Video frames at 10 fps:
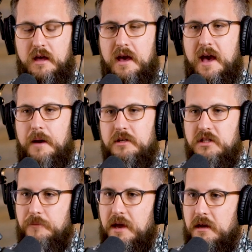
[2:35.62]
how much I
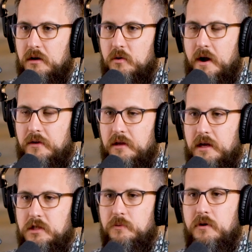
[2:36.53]
pay to acquire the
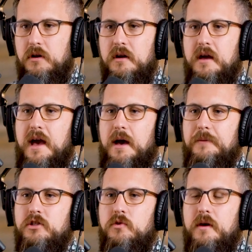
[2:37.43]
customer, how
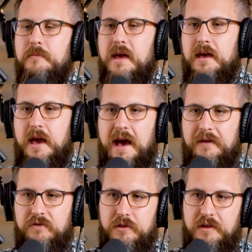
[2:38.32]
much do I make
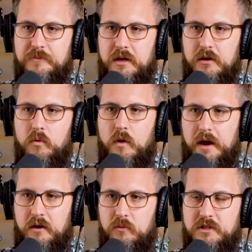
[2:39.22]
after they've been
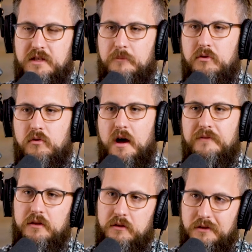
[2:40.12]
acquired? What's that
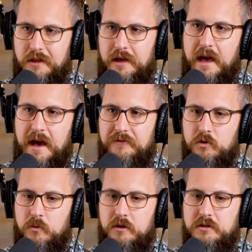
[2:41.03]
profit look like
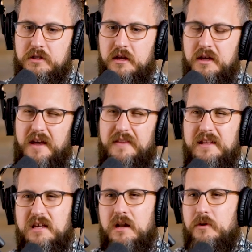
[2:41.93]
afterwards? And
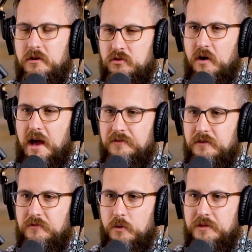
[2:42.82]
that's kind of what you're driving
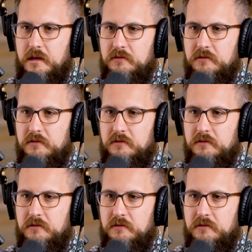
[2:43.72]
for the it's